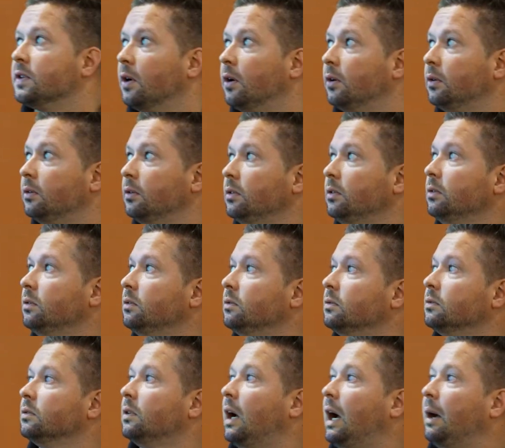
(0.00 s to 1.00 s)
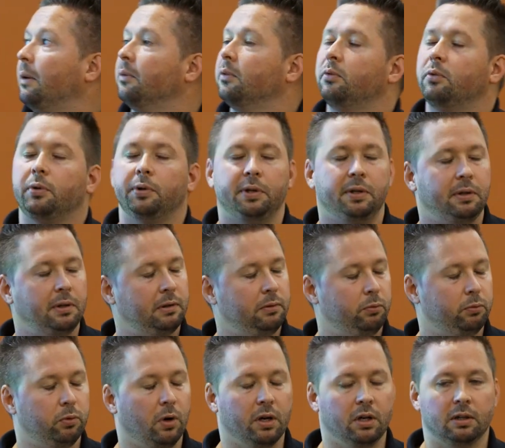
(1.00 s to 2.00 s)
So I, we
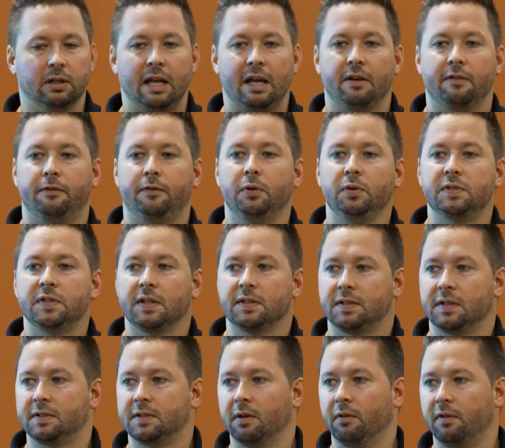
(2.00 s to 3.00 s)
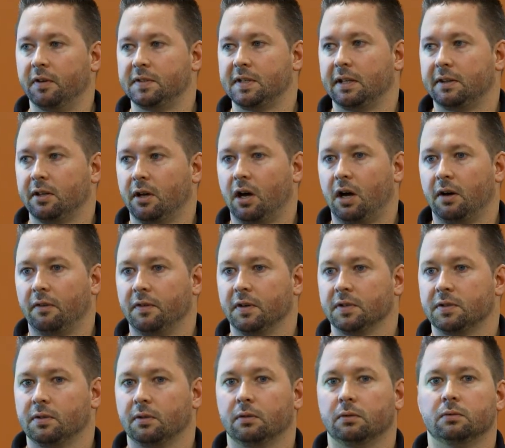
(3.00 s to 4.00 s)
run a lot of food sensitivities at the
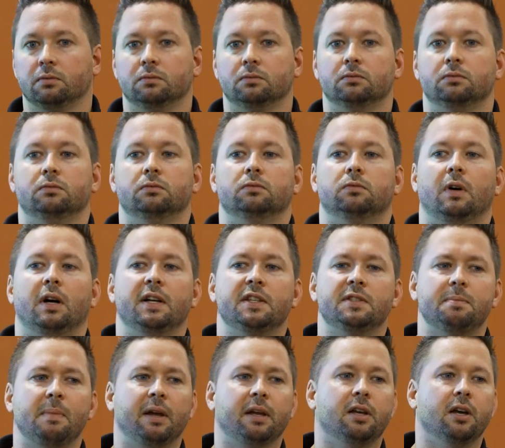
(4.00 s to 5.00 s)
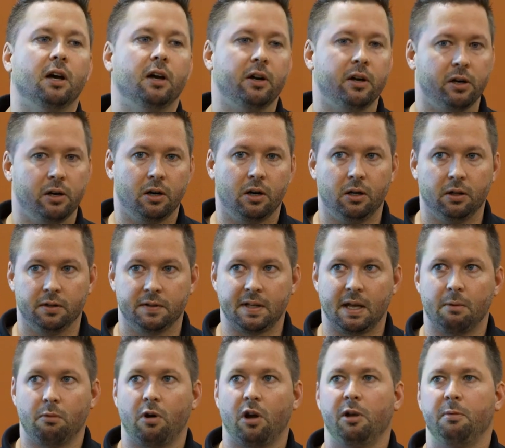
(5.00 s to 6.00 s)
office. Why is my gut hurt all the
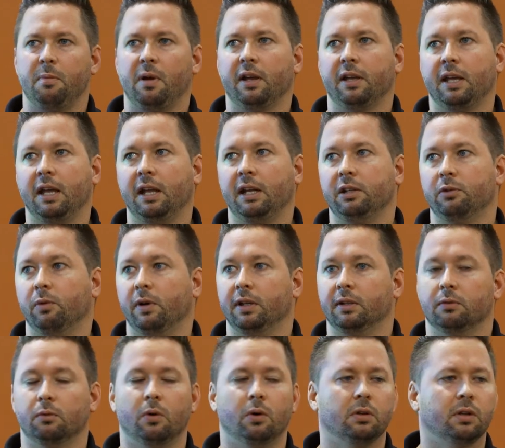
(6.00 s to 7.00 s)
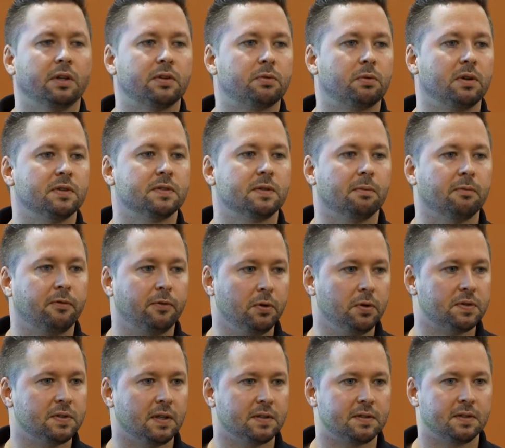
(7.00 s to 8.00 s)
time? Why am I gaining weight? Well, let's run some
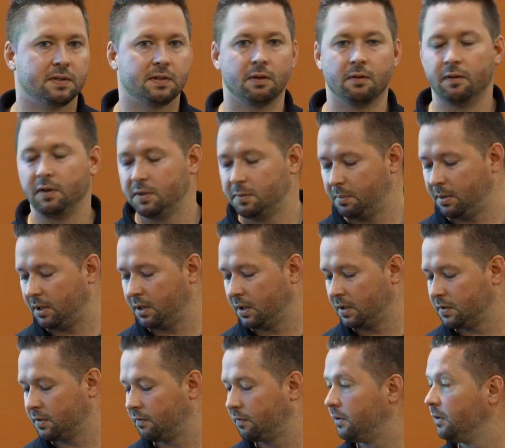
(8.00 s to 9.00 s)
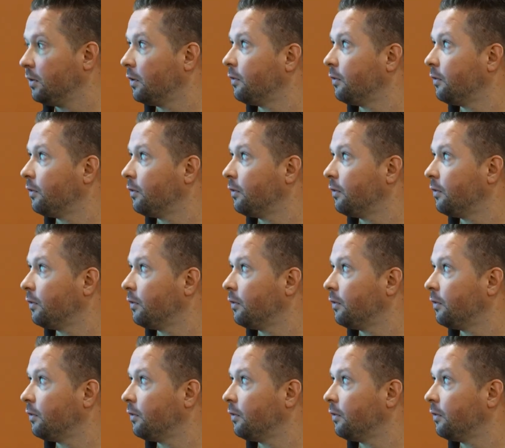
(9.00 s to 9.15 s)
food sensitivities because if